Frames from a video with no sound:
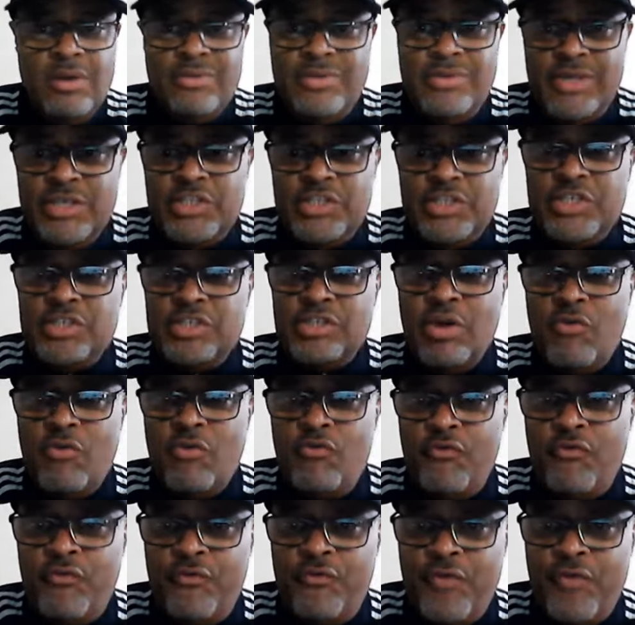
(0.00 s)
This is
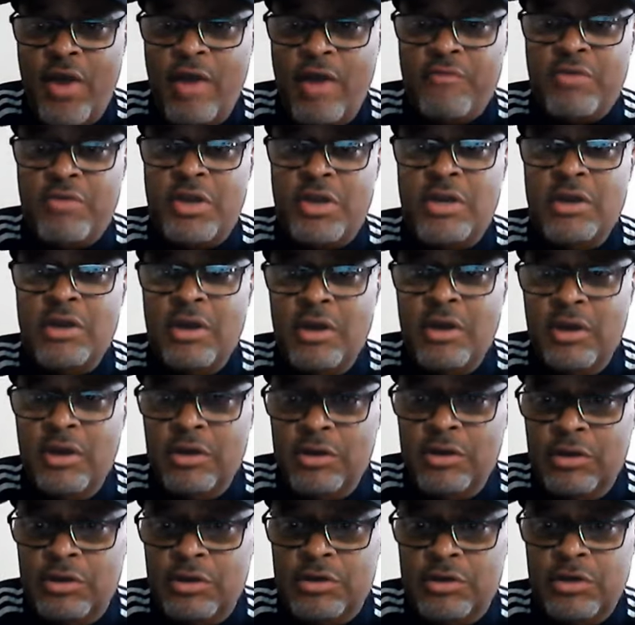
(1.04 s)
a very
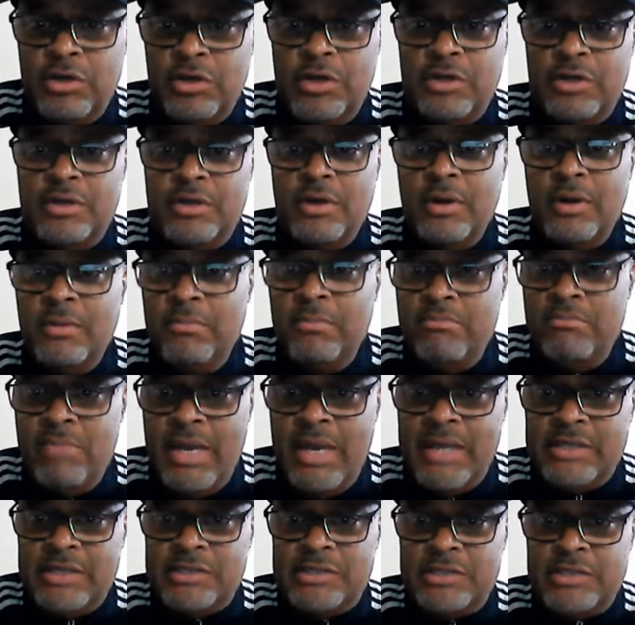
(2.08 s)
good
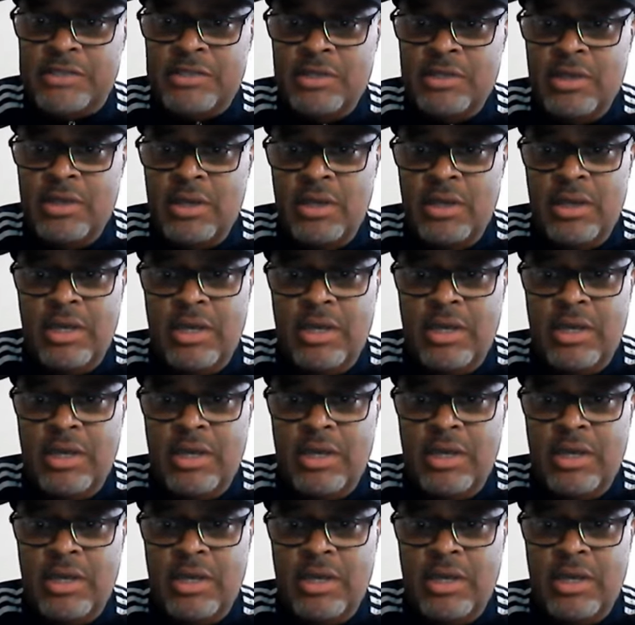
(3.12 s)
mix.